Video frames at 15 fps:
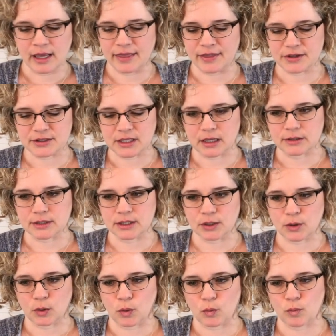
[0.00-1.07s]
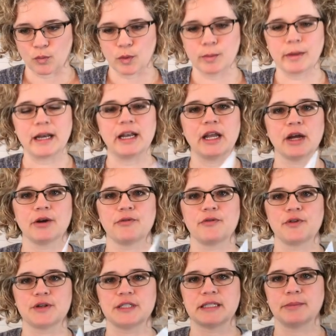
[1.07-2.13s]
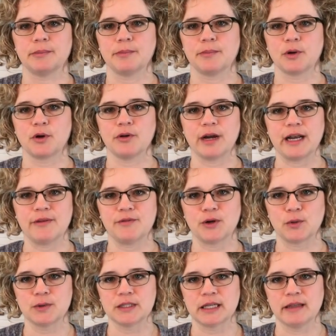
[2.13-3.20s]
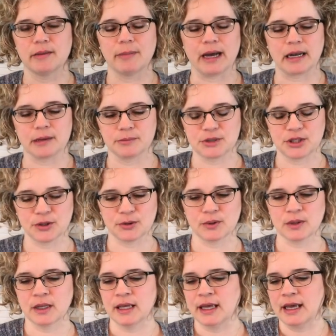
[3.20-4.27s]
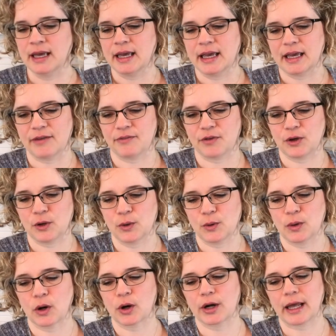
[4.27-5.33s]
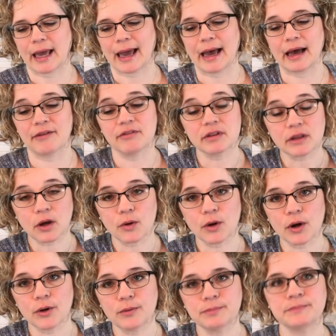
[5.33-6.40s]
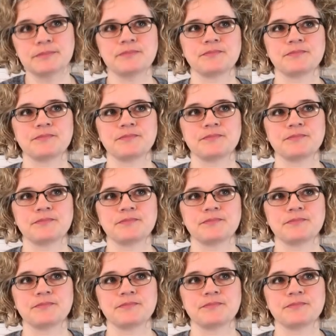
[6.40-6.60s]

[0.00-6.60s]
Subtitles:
There's also room on here for some creative notes on the bottom too. If you already have a logo,